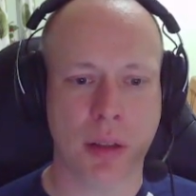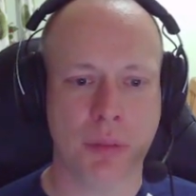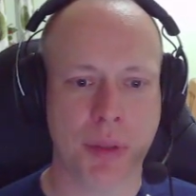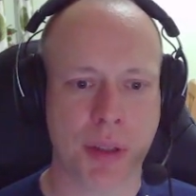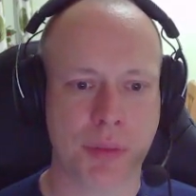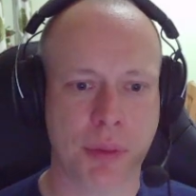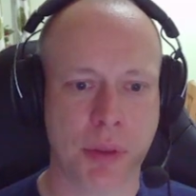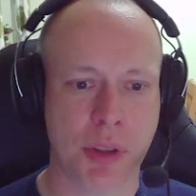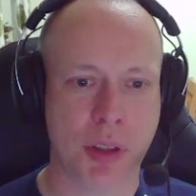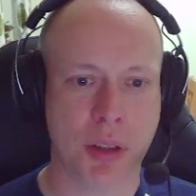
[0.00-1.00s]
Thanks for
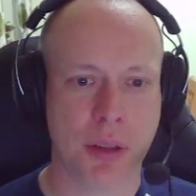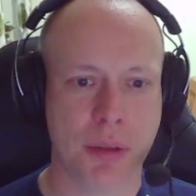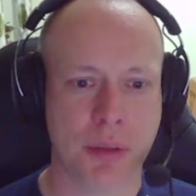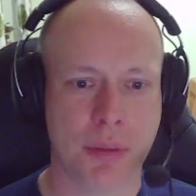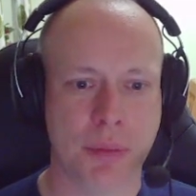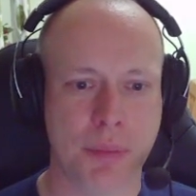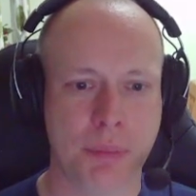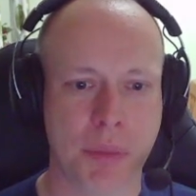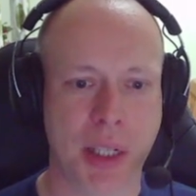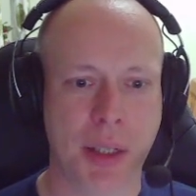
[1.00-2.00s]
watching.
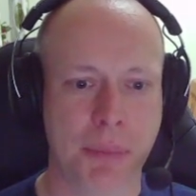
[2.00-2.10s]
Bye.